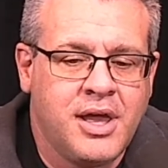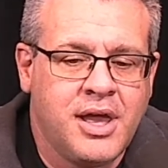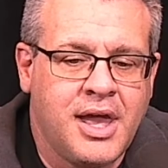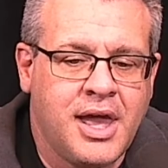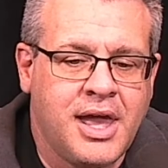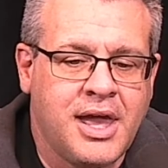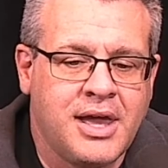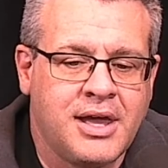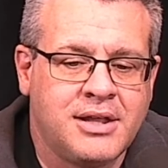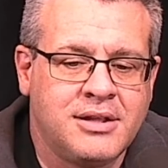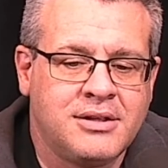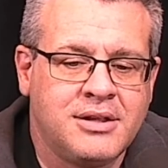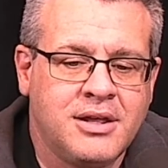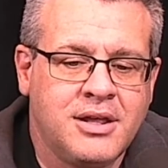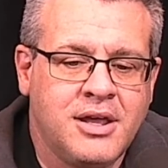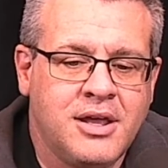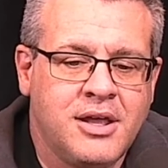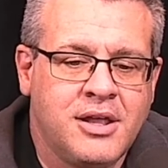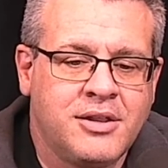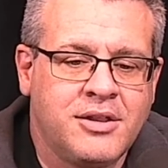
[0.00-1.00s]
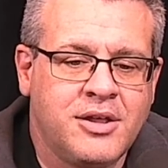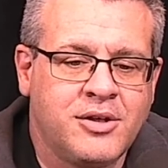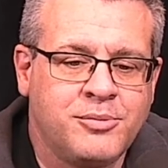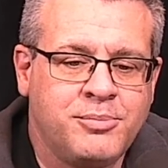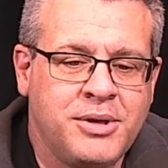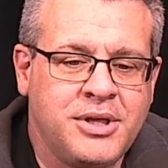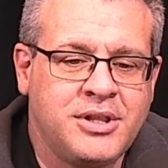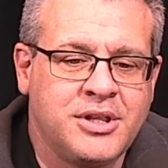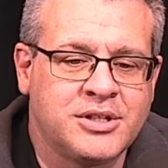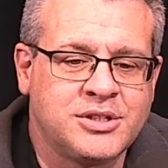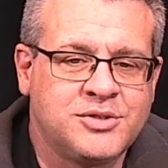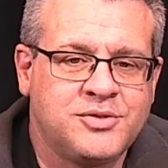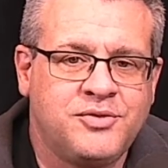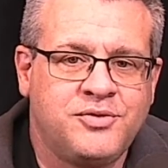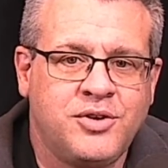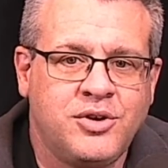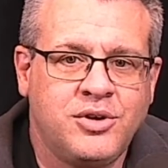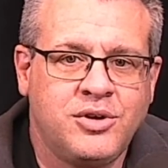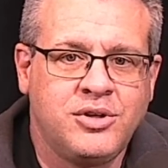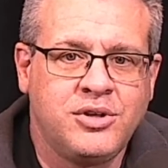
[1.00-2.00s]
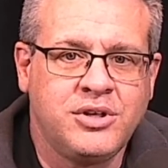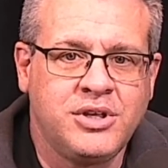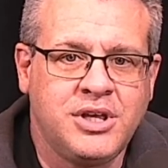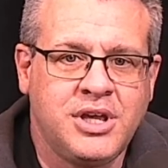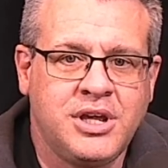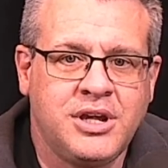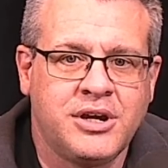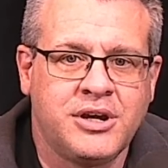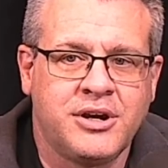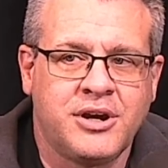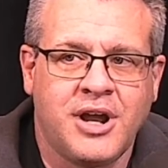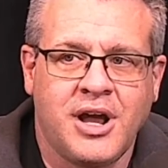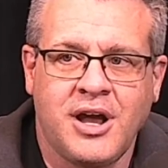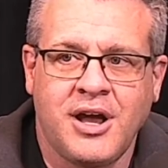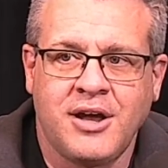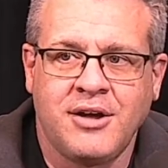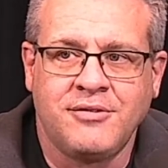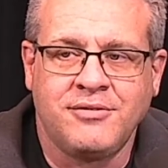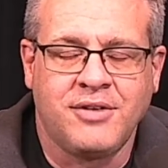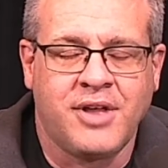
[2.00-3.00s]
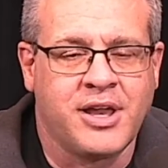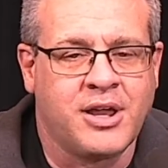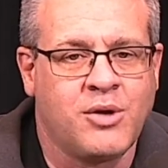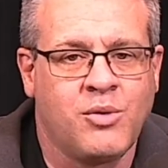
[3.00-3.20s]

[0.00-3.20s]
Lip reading: And it'll be this full year of like,